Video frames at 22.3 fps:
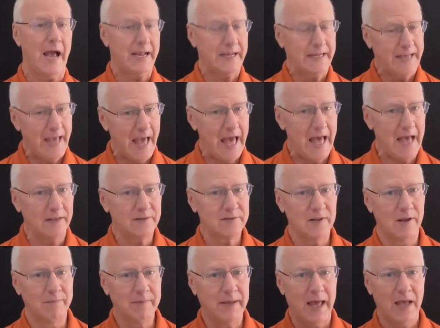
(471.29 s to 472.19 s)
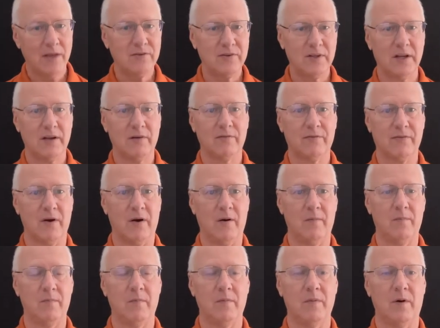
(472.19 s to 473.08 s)
I guess i'm guessing
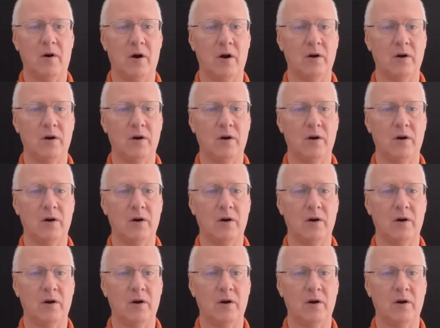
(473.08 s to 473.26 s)
from